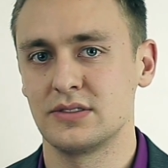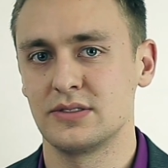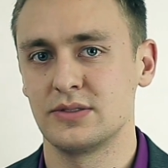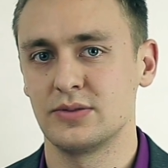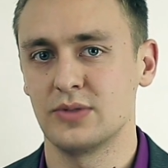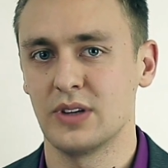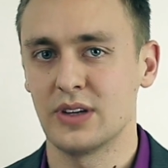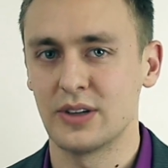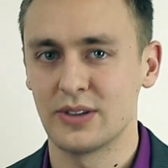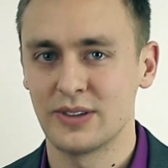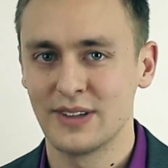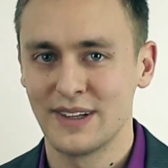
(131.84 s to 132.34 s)

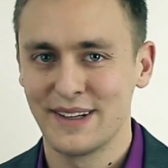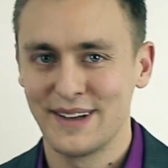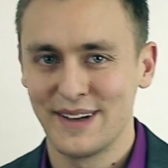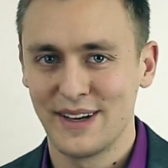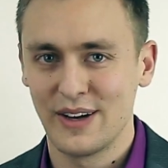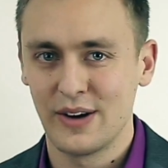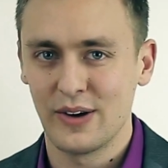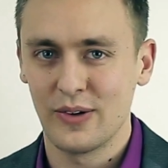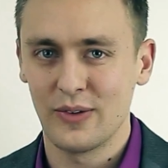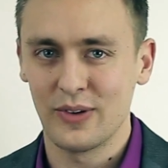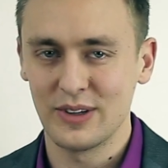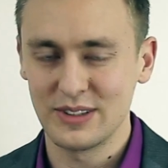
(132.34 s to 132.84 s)
Well,
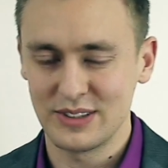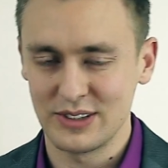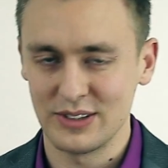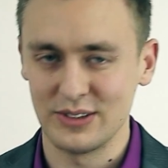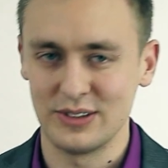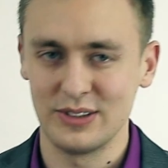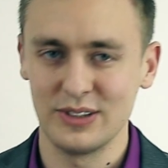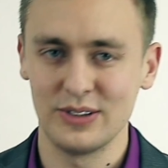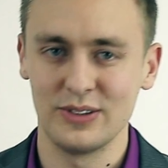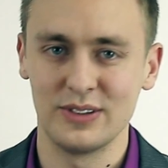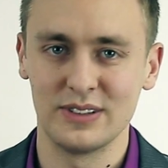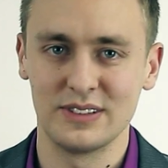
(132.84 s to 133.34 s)
what you
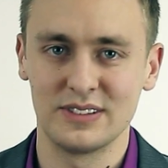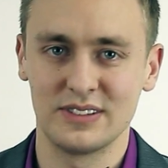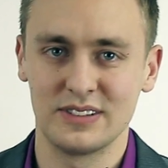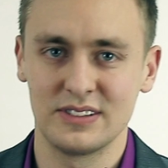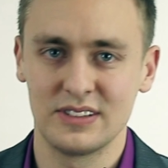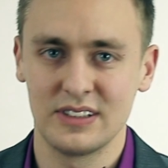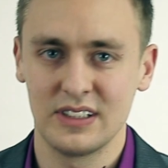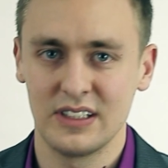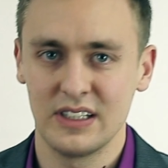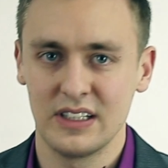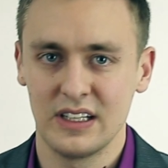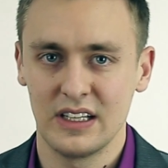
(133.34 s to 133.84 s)
do
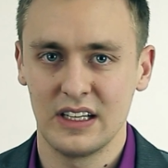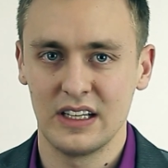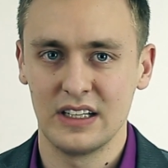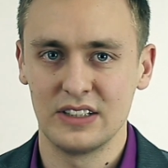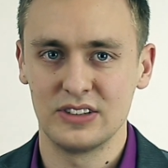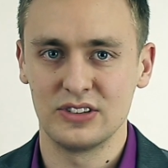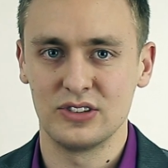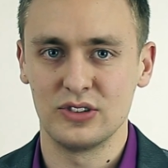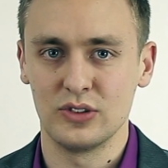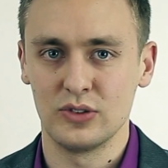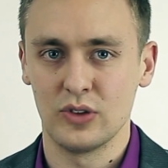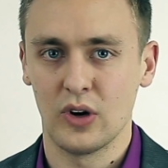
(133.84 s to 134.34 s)
is
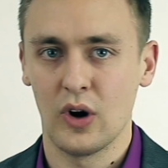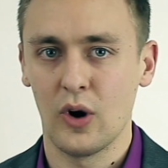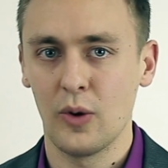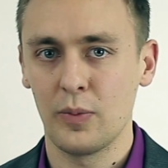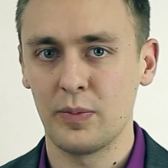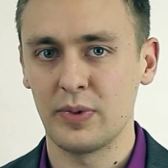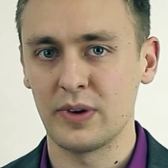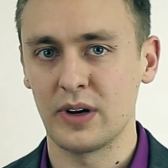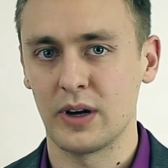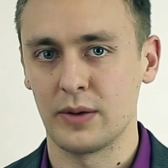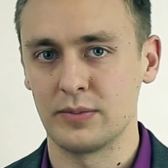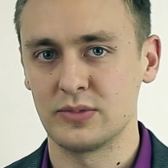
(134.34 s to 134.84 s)
you
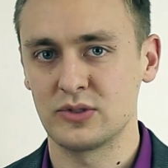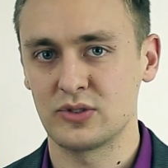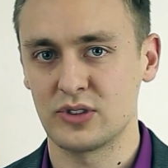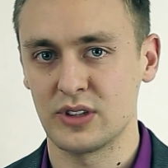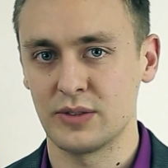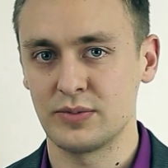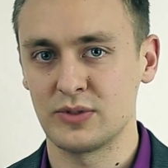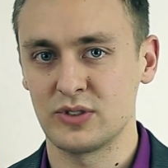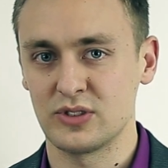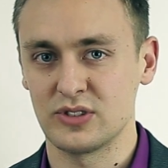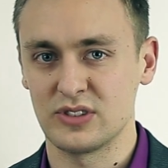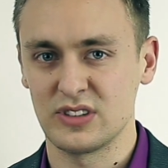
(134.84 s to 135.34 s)
open up
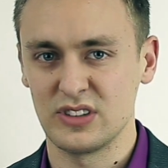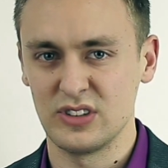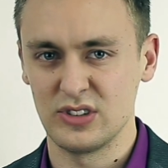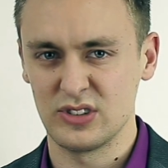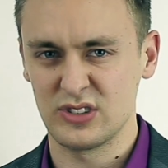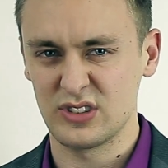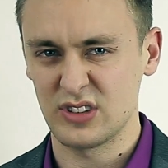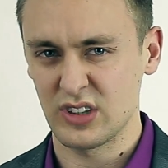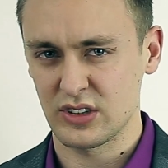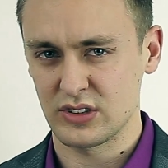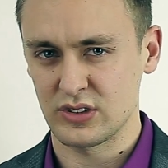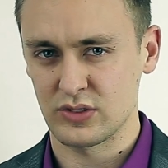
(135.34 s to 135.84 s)
scriptures and you
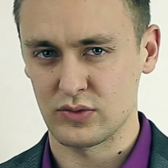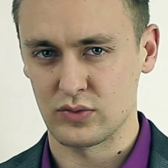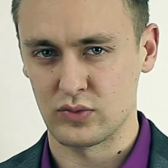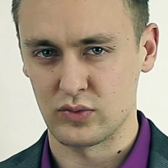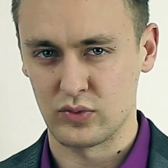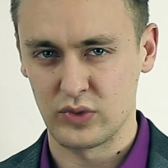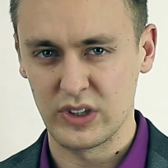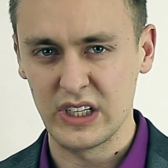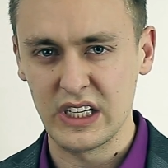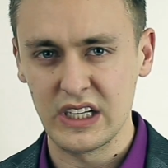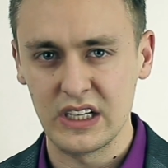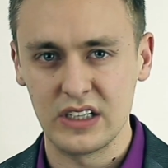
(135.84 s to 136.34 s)
start to
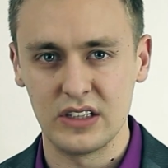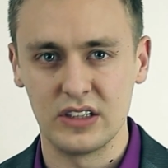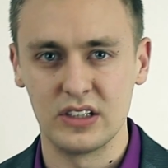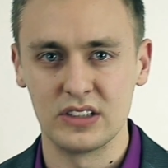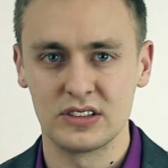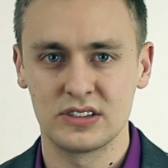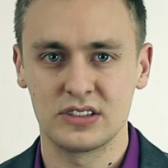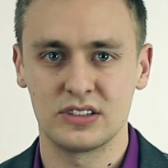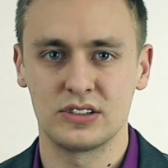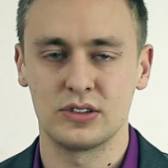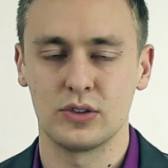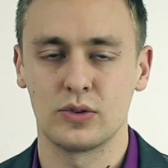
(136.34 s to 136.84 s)
read the
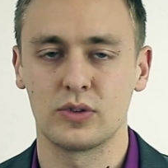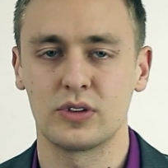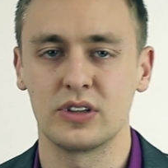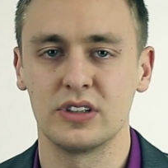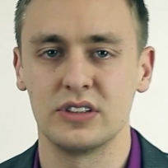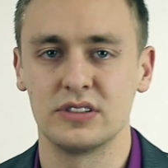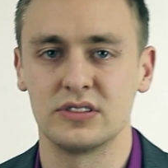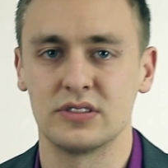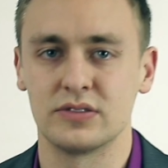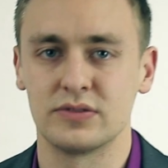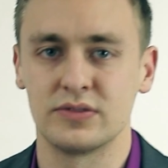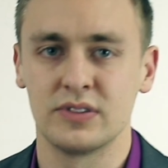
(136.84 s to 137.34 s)

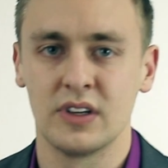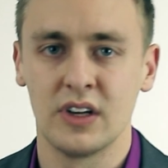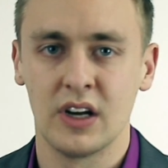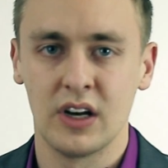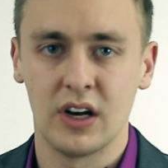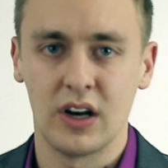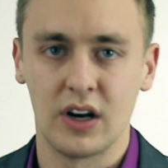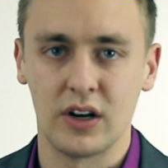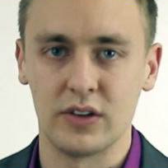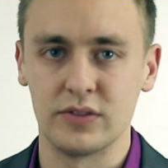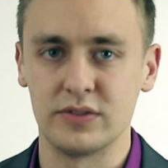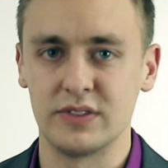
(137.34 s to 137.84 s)
stories
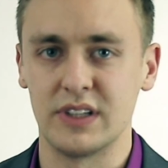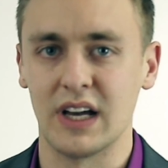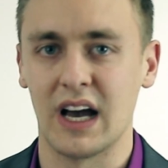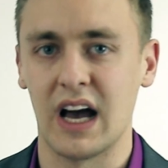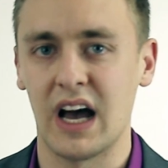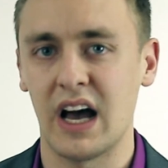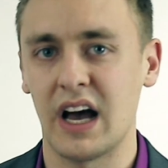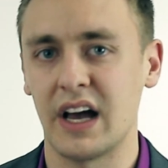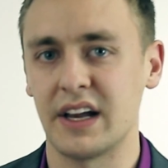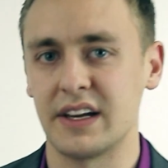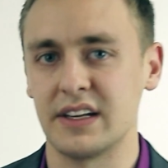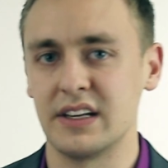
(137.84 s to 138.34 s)
of
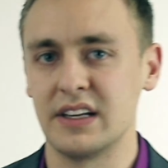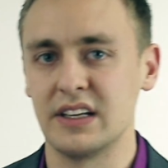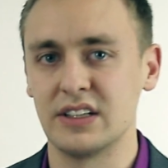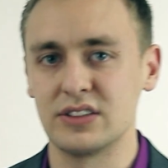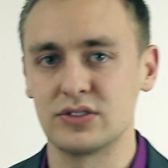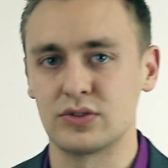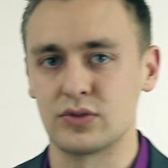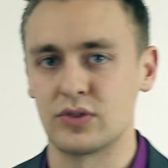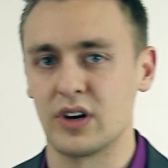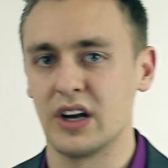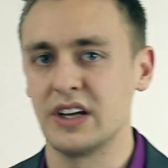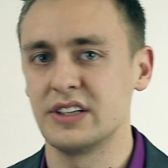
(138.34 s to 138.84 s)
God and
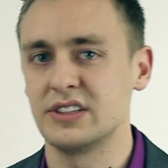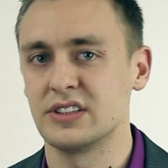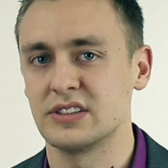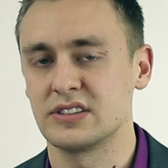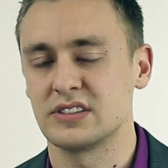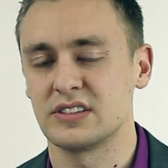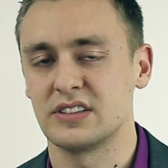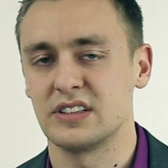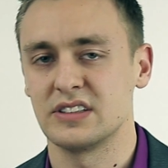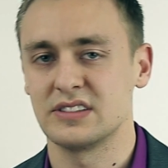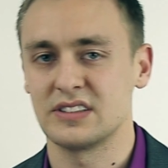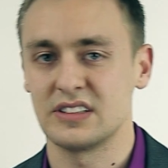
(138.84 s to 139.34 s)
His
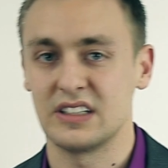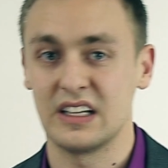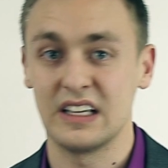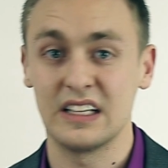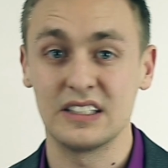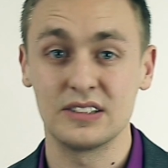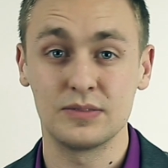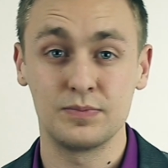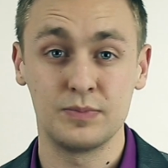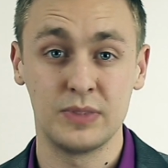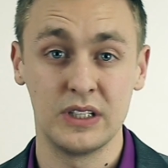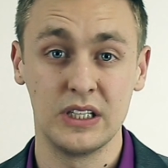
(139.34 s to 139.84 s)
righteousness and
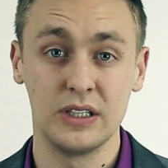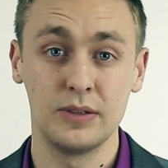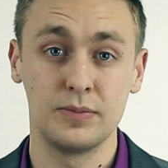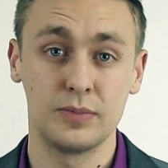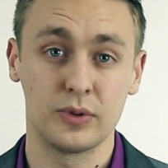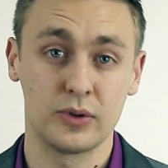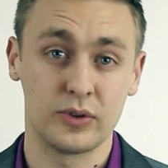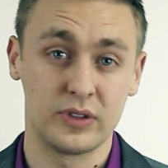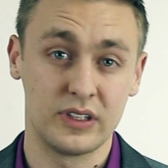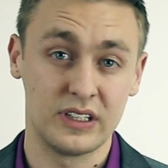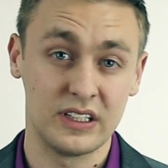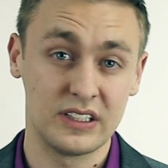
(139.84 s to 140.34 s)
His
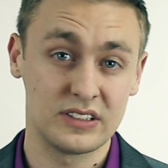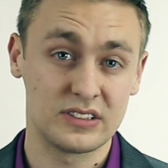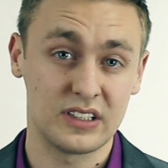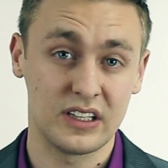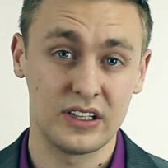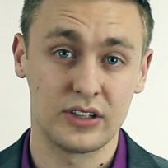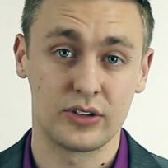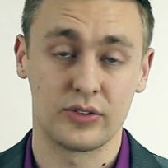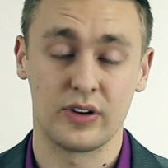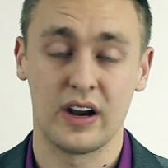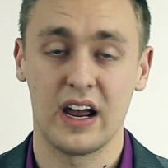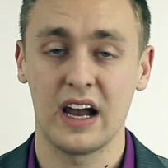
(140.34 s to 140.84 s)
people and His
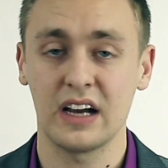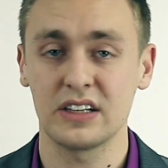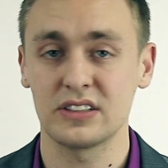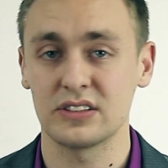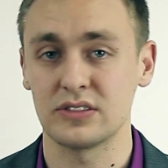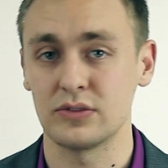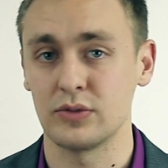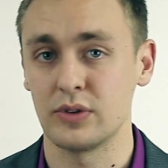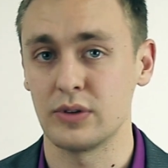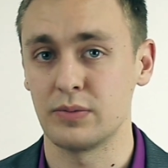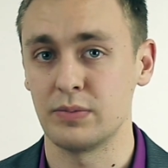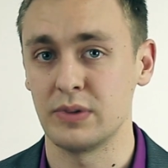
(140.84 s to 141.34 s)

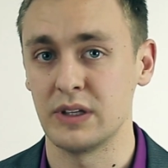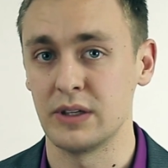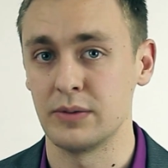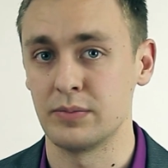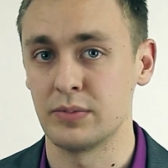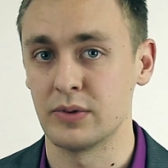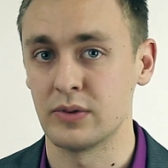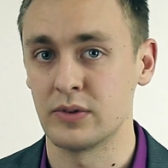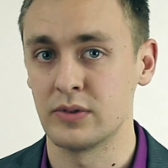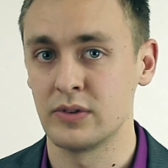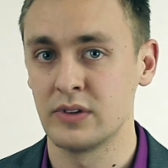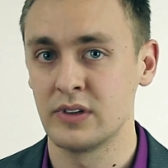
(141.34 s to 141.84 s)
interaction with people.
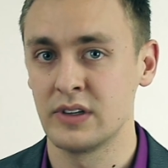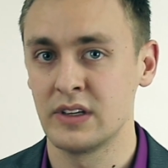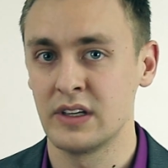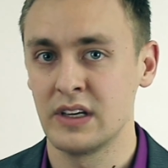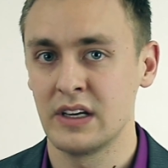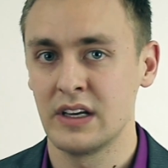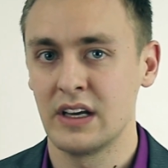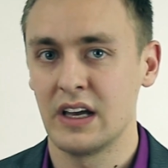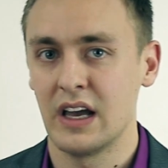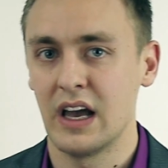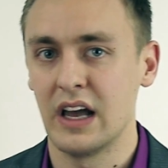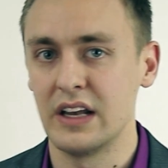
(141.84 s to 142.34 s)

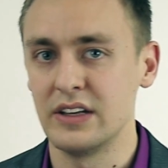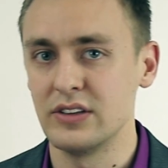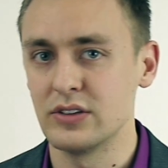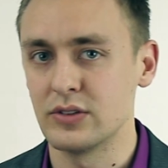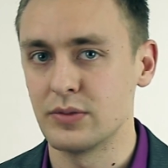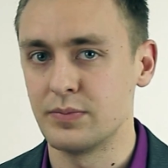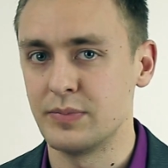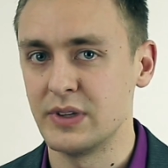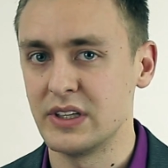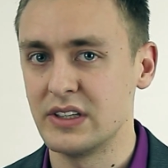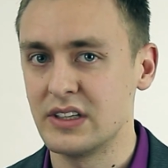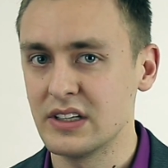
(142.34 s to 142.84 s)
And
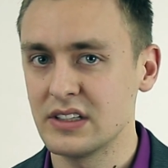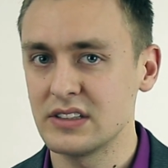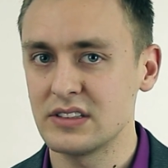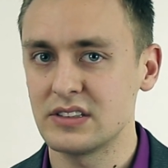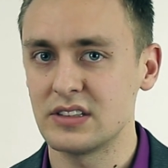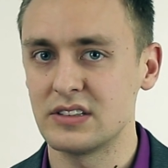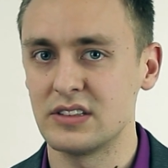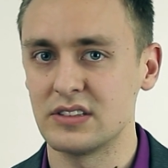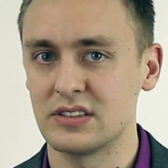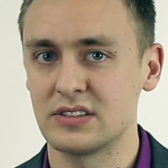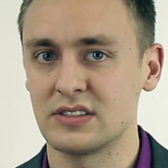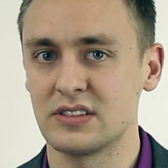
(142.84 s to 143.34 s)
you'll begin
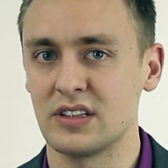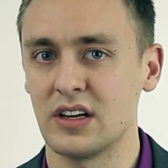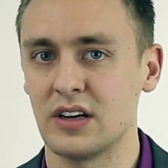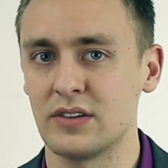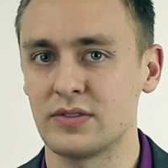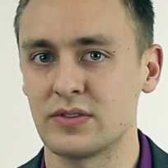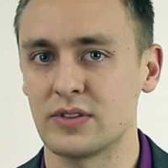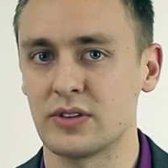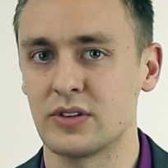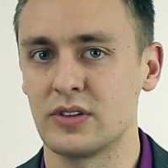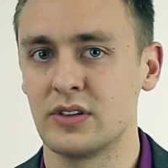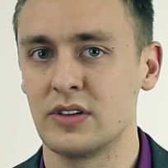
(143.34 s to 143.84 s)
to
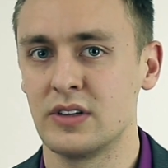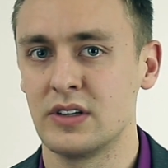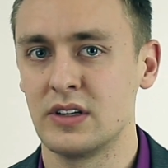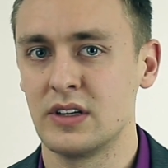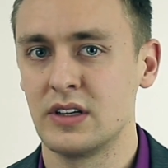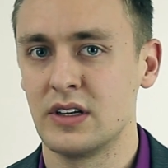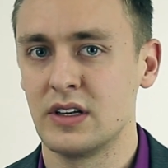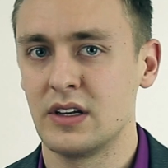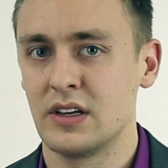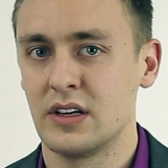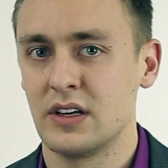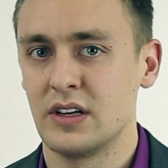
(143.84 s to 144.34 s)
discover
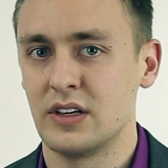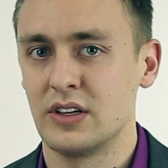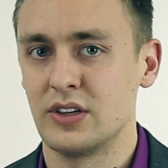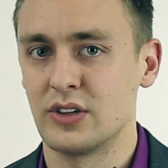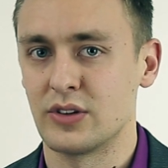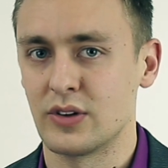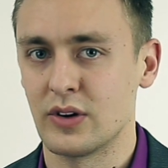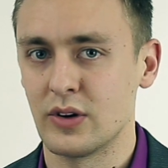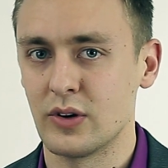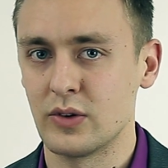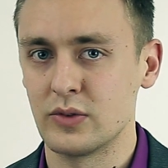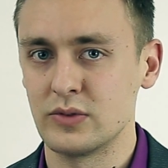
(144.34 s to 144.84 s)

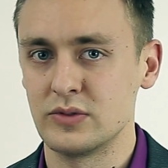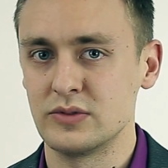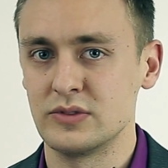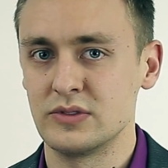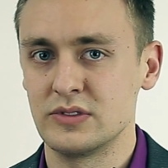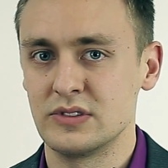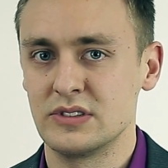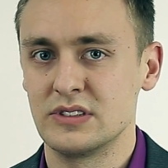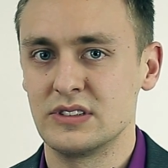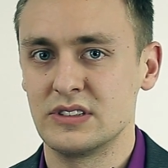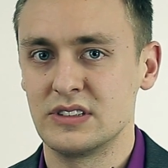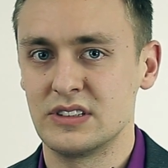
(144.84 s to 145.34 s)
your own
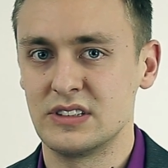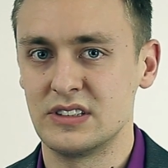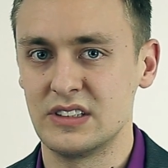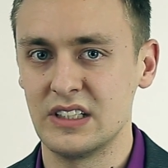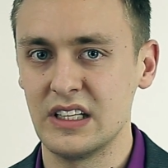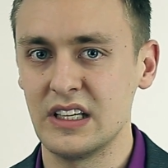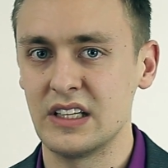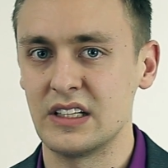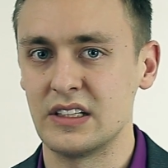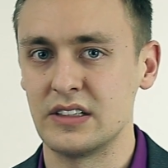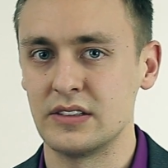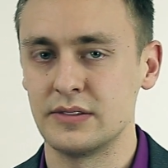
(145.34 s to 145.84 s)

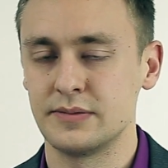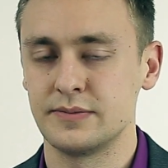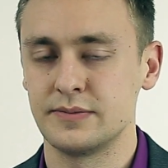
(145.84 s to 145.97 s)
sin.